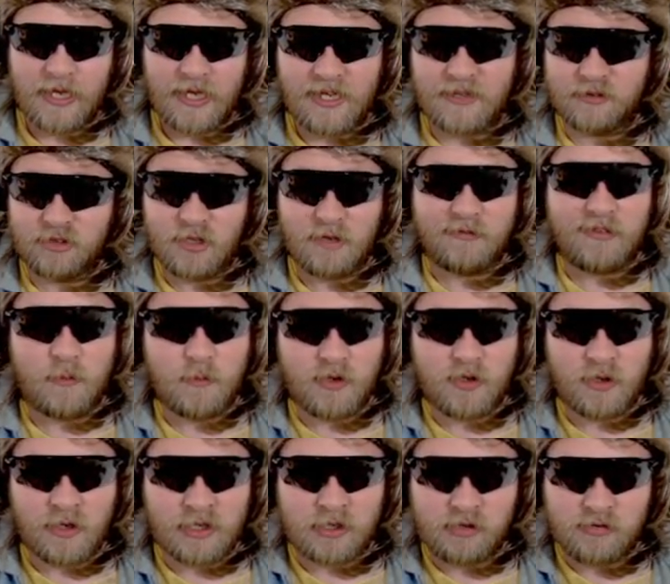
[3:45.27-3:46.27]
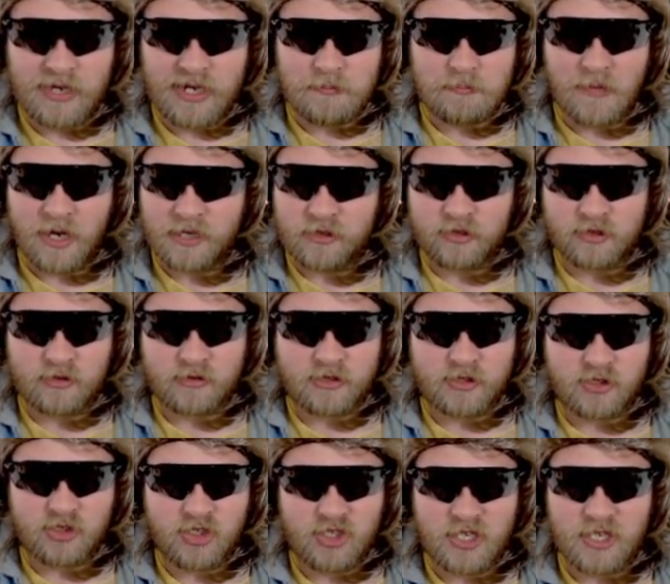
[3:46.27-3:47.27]
I so if I gonna attract monsters
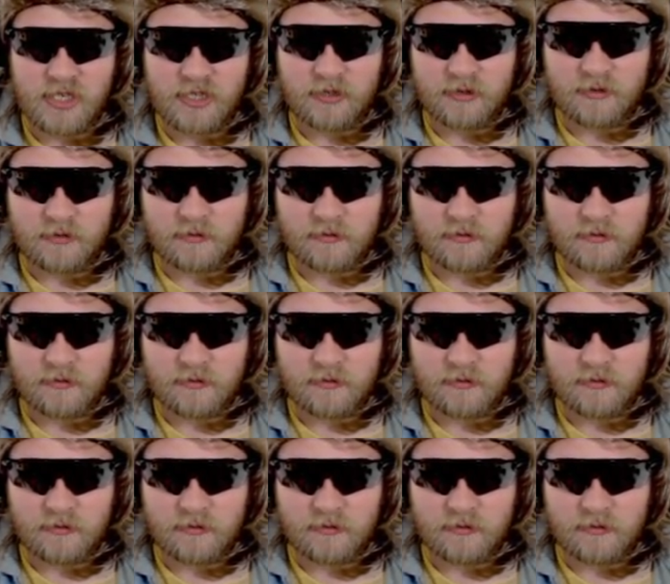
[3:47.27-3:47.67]
and shit.